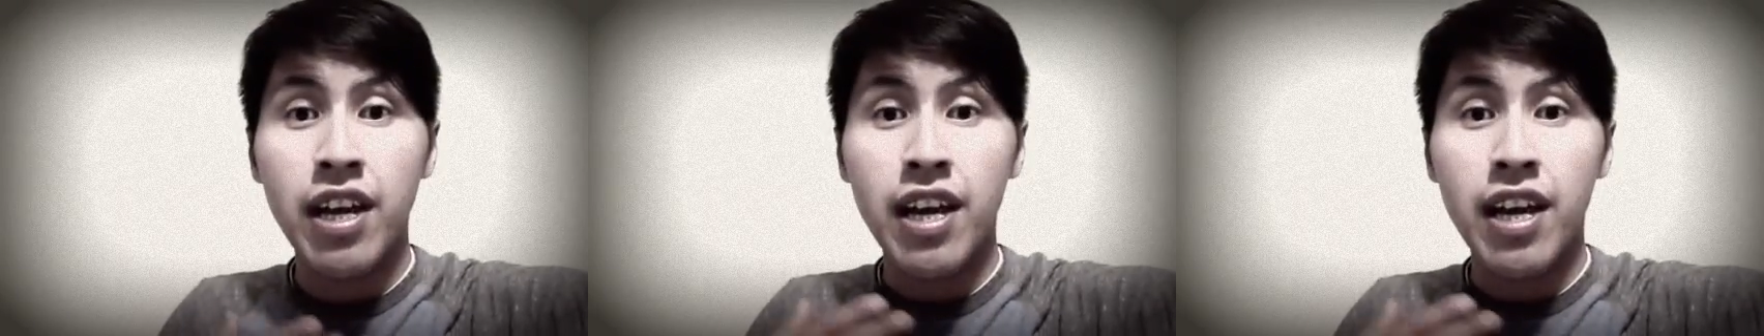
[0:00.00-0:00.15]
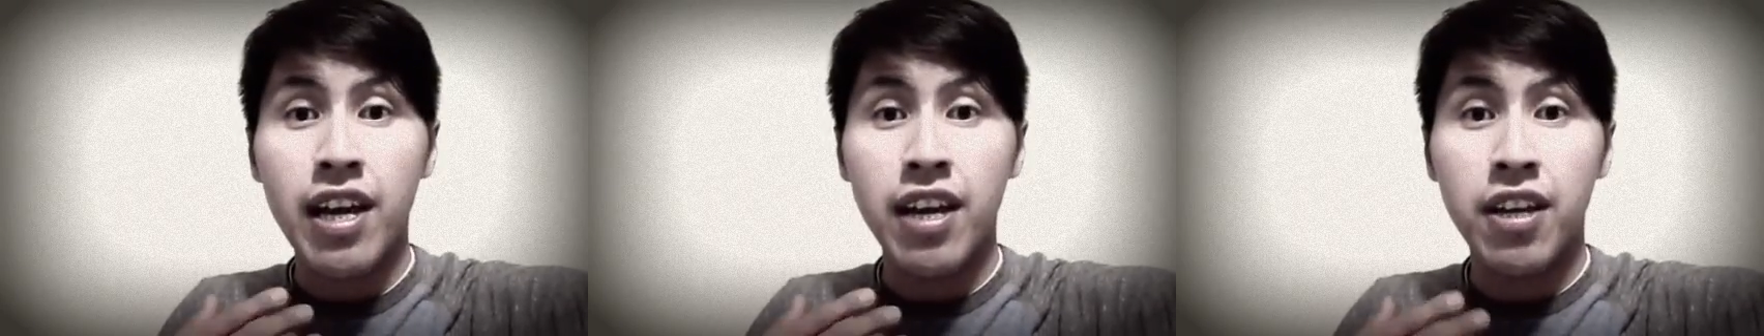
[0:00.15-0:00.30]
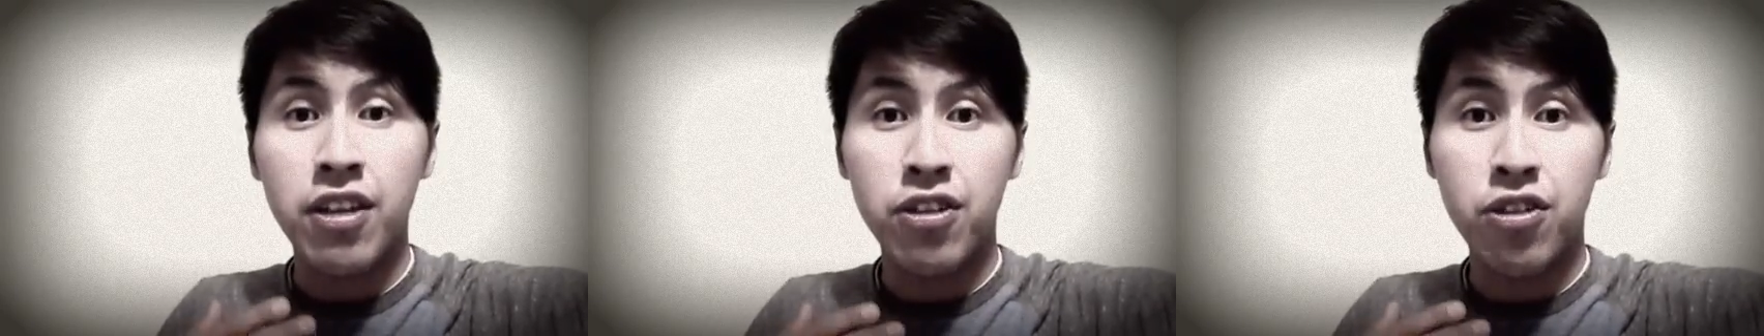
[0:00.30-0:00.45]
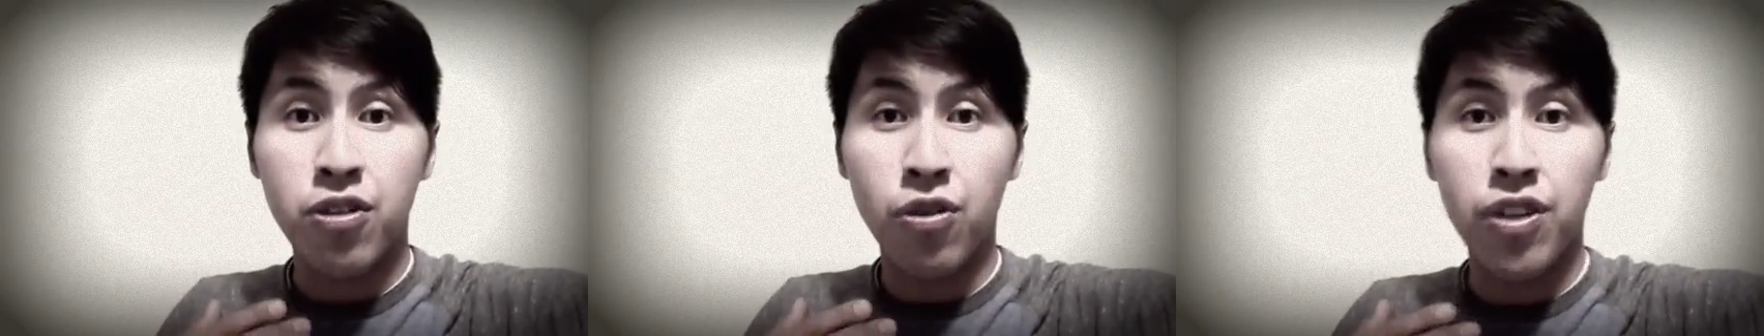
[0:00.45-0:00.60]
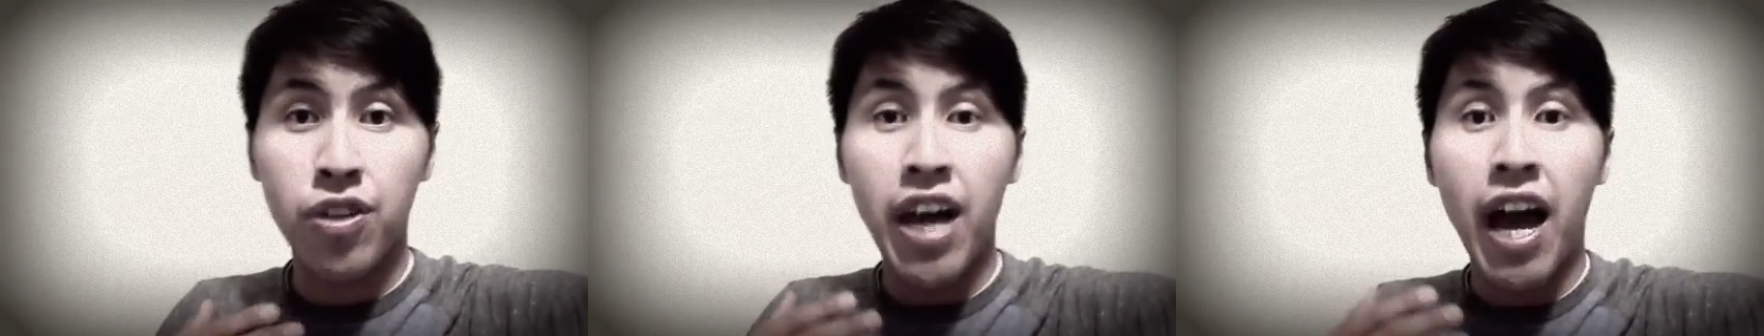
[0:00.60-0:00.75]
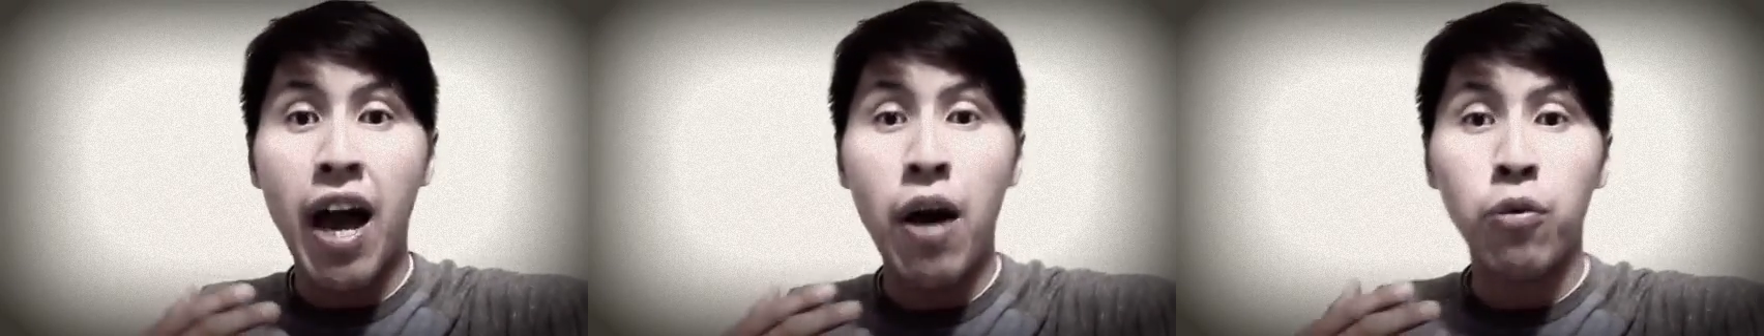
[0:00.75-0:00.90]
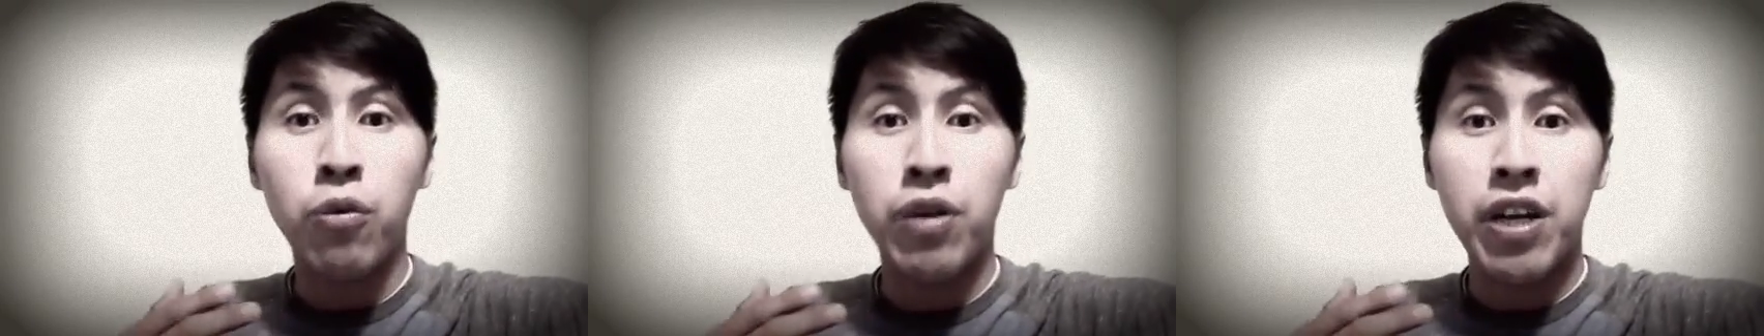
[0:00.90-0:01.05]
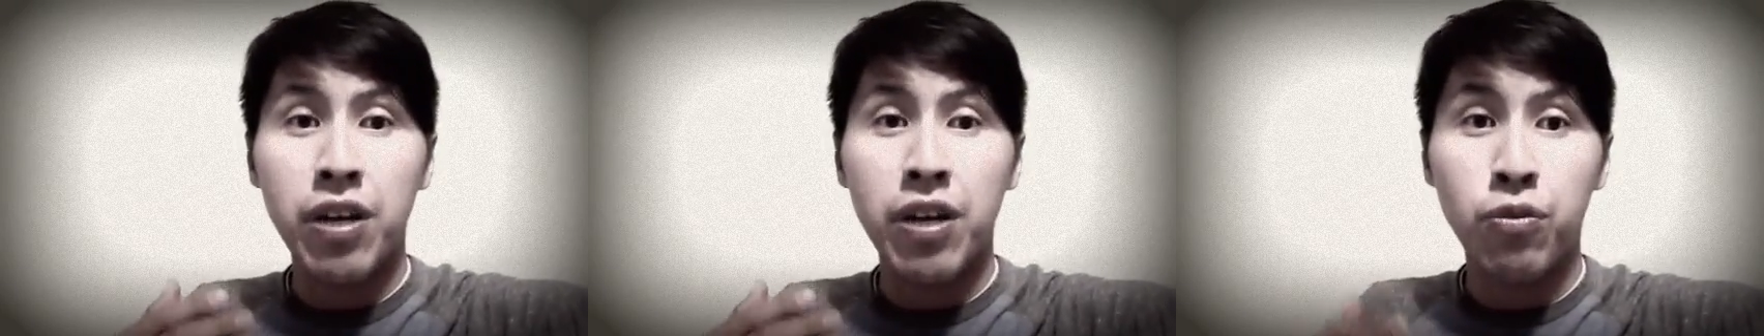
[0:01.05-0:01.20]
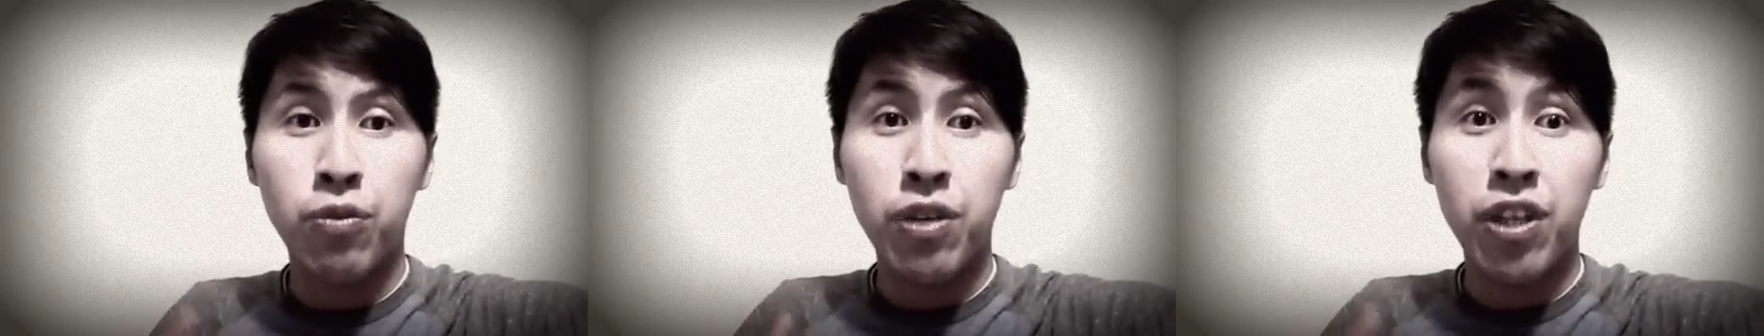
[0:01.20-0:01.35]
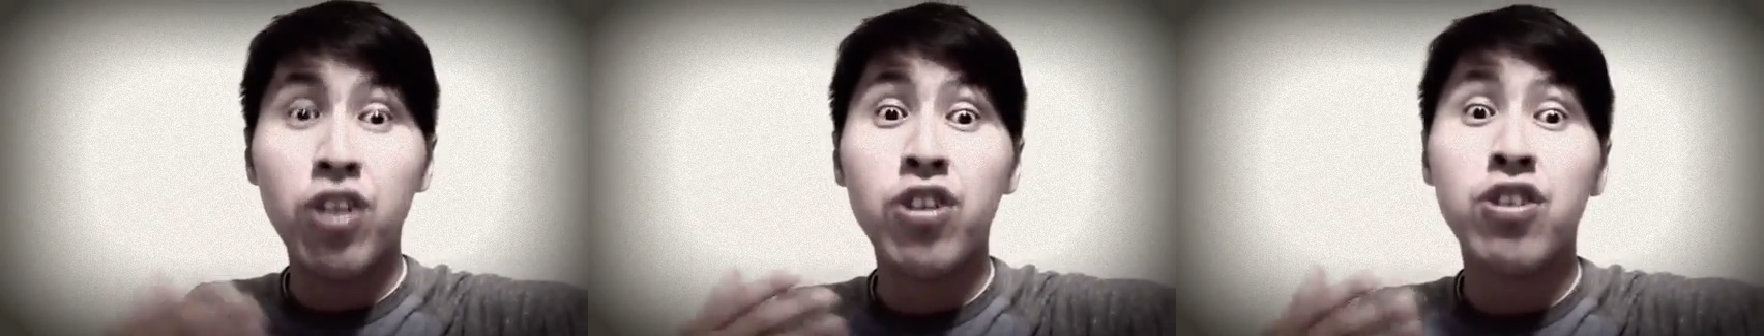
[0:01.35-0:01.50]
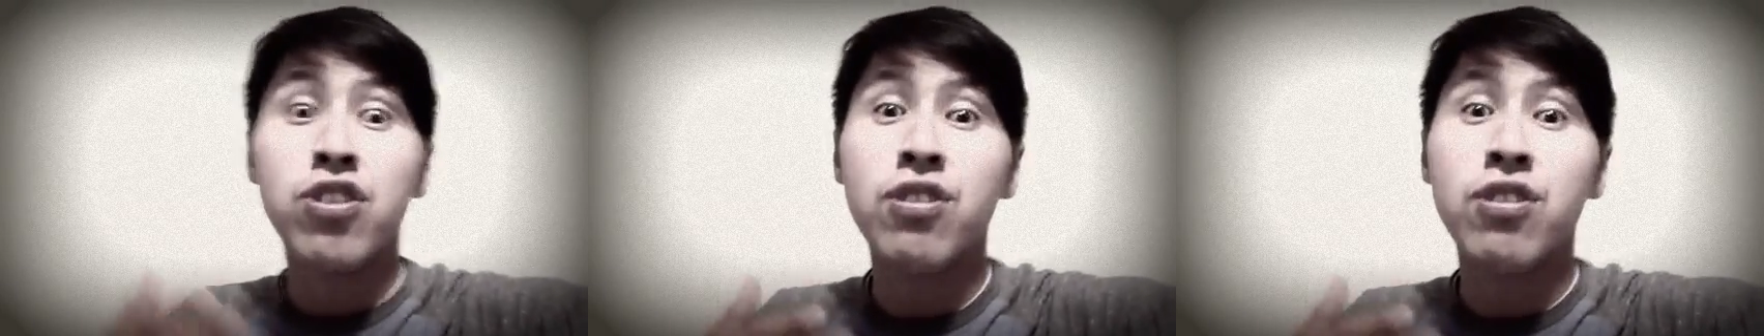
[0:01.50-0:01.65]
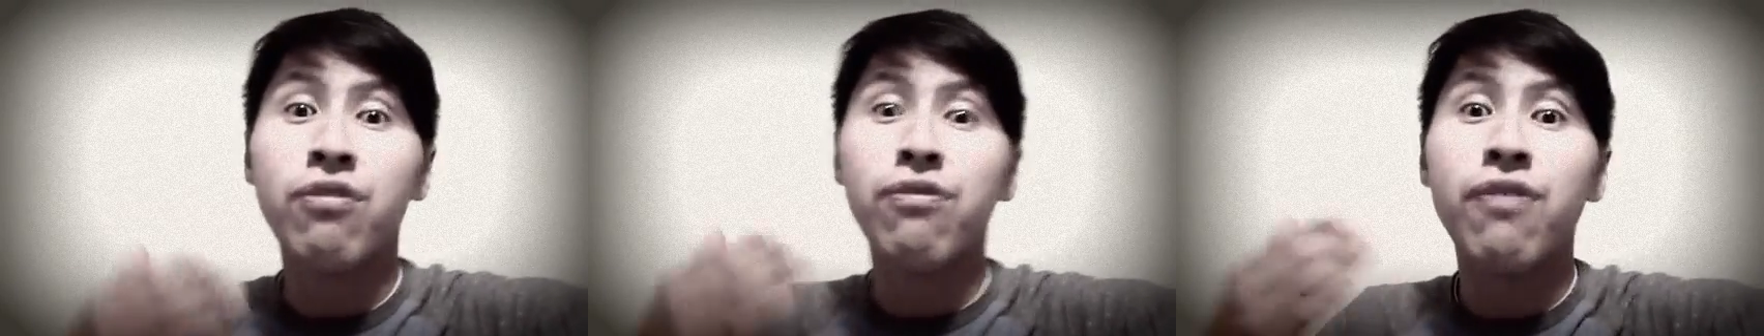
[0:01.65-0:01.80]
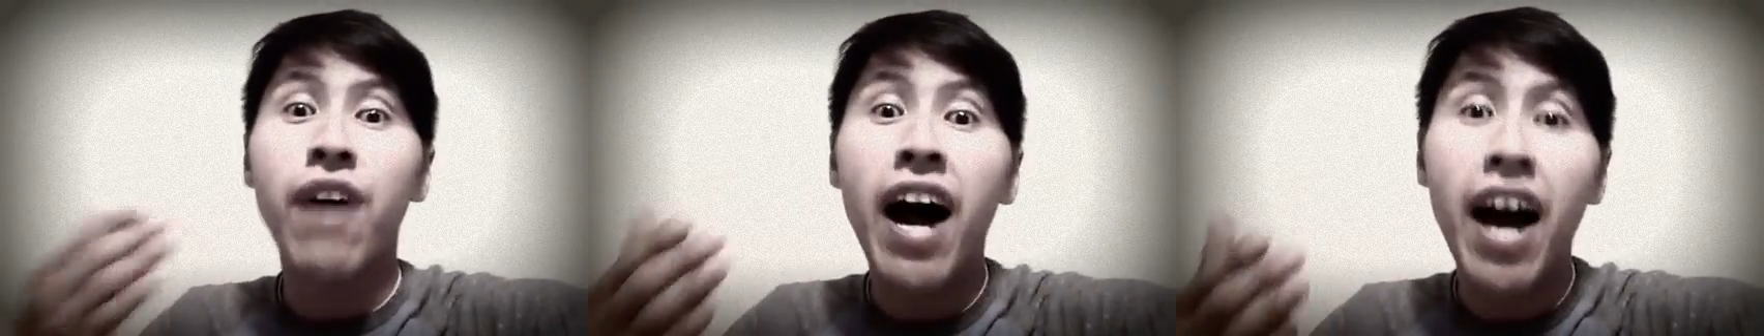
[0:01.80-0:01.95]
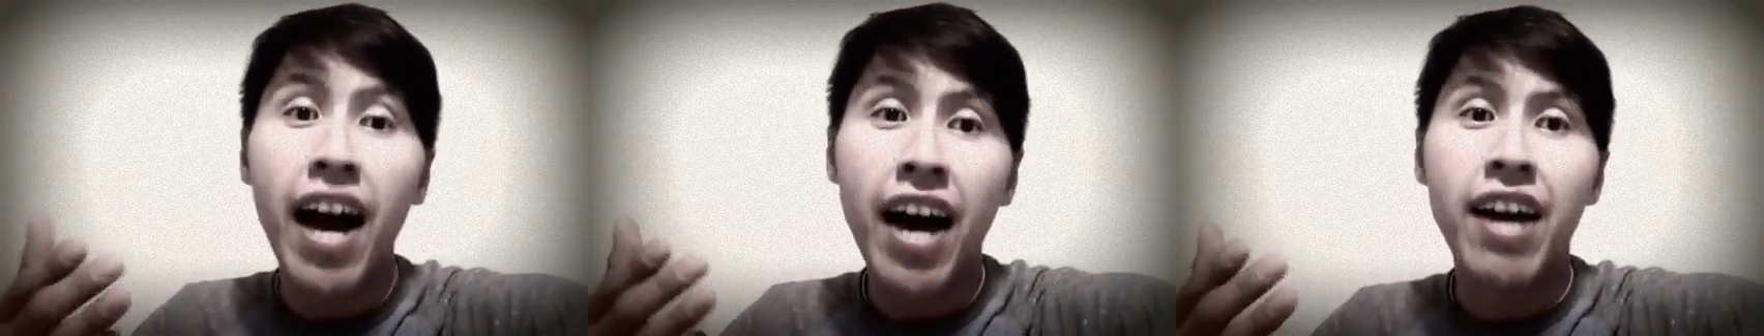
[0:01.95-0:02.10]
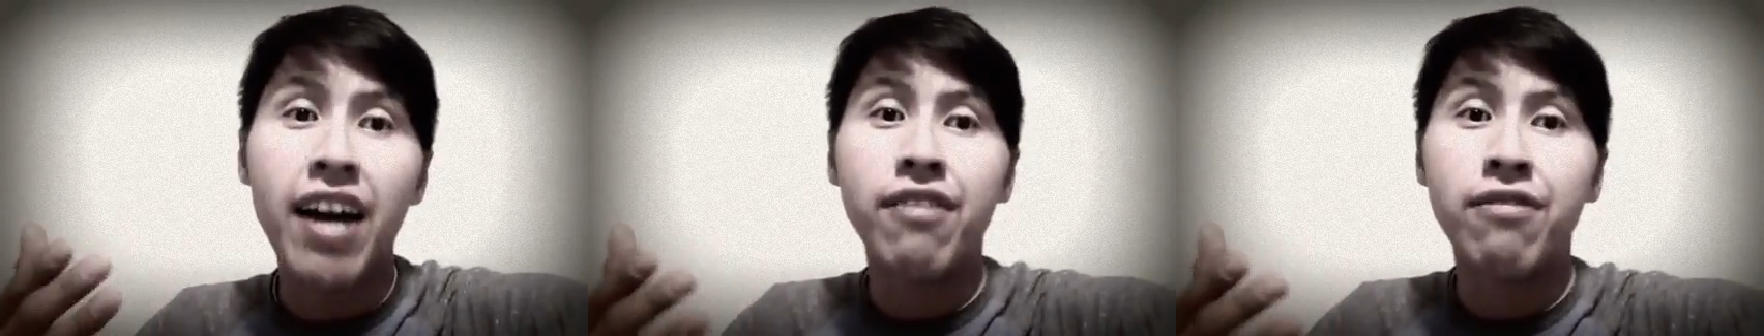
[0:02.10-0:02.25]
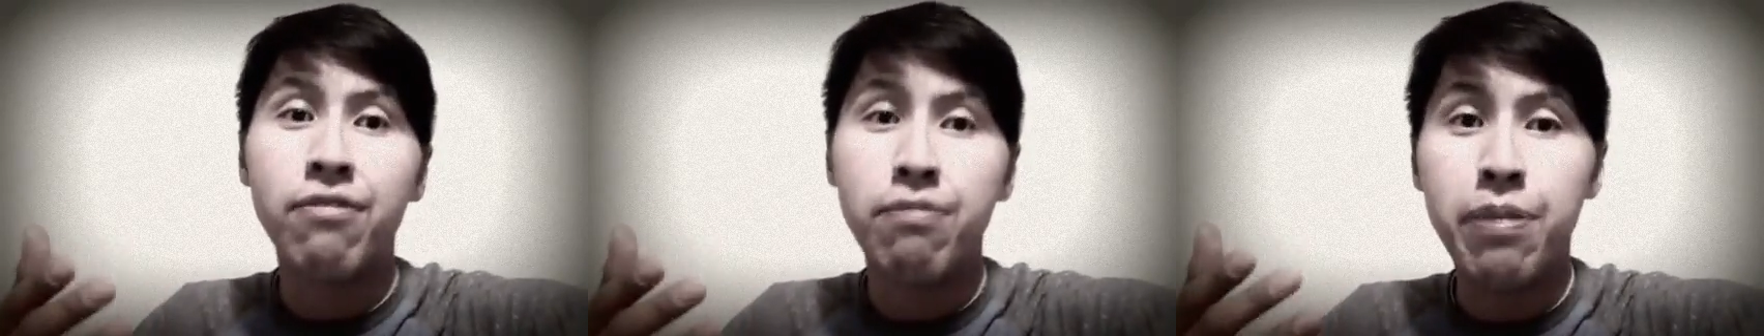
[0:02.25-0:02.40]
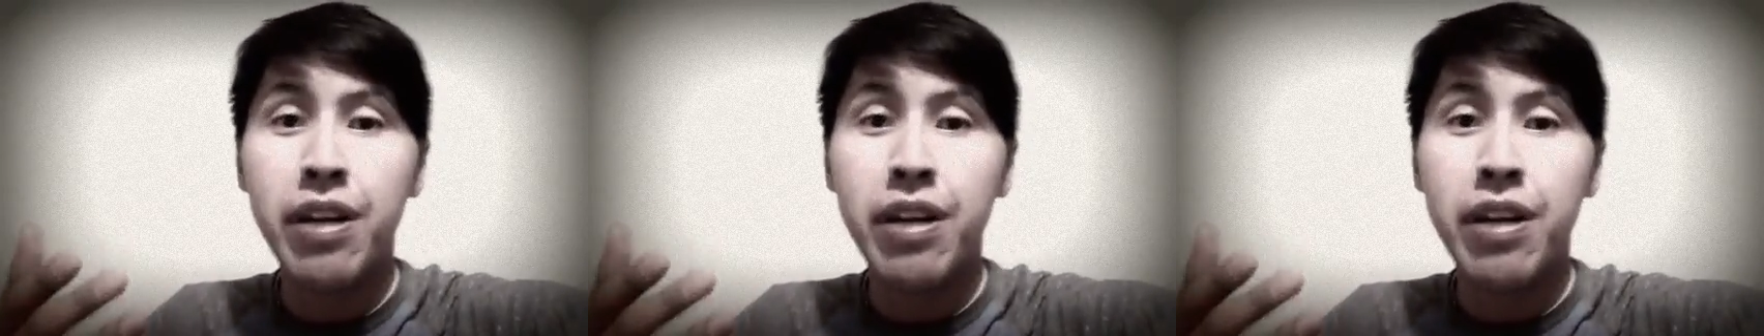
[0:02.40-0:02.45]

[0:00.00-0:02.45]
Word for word: And so that way we could survive